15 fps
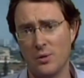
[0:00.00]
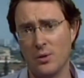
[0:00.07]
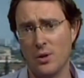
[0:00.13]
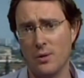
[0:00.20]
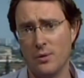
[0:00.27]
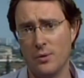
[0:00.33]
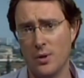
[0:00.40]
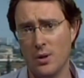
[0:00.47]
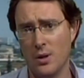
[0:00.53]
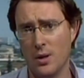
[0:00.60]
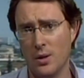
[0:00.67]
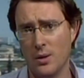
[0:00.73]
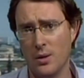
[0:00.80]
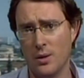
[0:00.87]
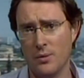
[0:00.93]

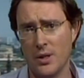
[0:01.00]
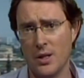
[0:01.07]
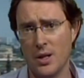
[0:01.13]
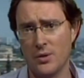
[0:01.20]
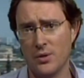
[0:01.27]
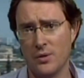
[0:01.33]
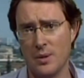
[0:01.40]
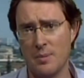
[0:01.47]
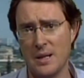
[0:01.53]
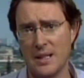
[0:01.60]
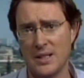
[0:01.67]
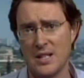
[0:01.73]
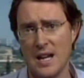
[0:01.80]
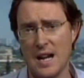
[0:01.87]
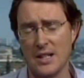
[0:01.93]
and videos of it
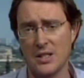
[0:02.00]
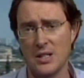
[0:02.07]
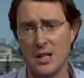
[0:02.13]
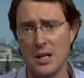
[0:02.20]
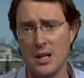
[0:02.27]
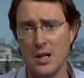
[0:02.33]
being attacked.